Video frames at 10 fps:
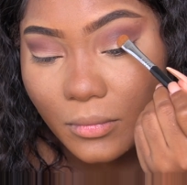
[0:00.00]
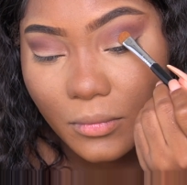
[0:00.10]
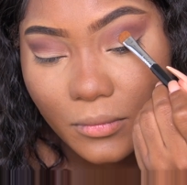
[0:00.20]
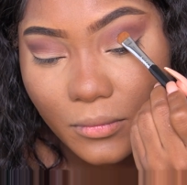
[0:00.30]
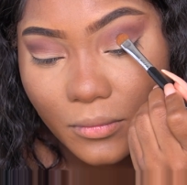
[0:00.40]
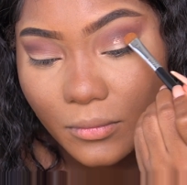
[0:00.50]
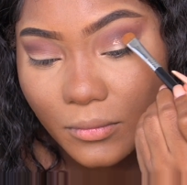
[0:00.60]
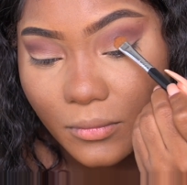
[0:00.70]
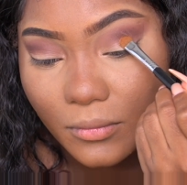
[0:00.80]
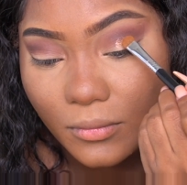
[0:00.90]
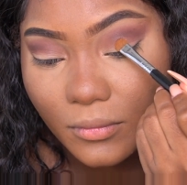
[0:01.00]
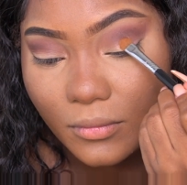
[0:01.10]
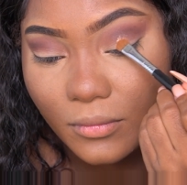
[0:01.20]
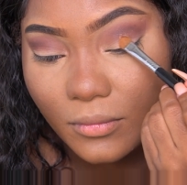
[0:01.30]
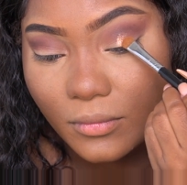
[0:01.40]

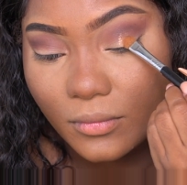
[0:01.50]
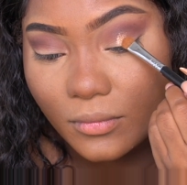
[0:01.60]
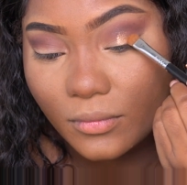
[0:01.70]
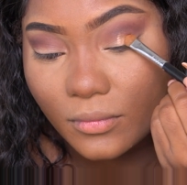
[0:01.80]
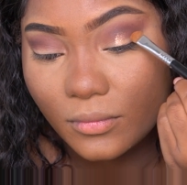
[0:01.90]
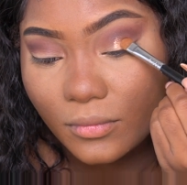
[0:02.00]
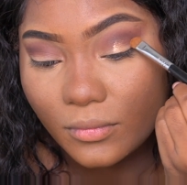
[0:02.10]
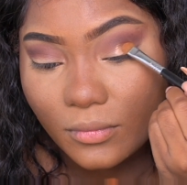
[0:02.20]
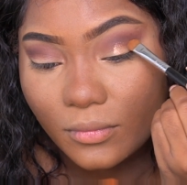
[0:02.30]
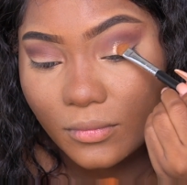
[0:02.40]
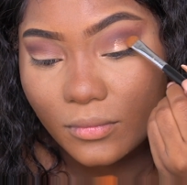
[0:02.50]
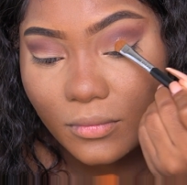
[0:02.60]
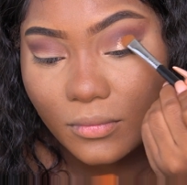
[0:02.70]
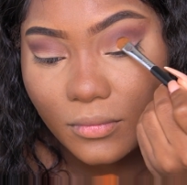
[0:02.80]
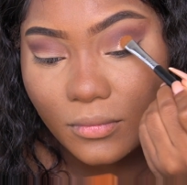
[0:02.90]

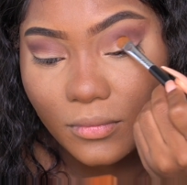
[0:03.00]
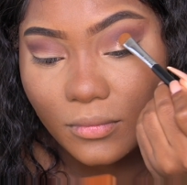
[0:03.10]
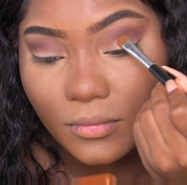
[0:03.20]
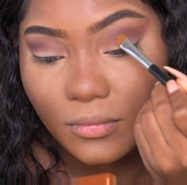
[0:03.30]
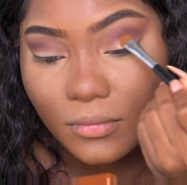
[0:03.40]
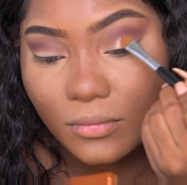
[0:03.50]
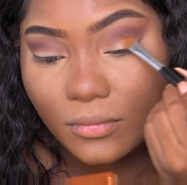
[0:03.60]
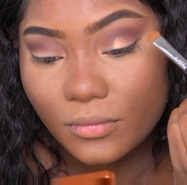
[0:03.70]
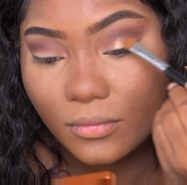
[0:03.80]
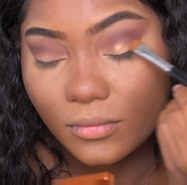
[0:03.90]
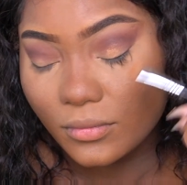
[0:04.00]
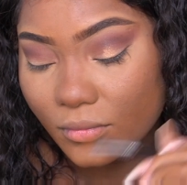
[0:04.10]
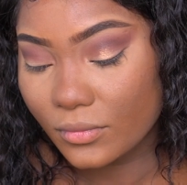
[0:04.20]
(silence)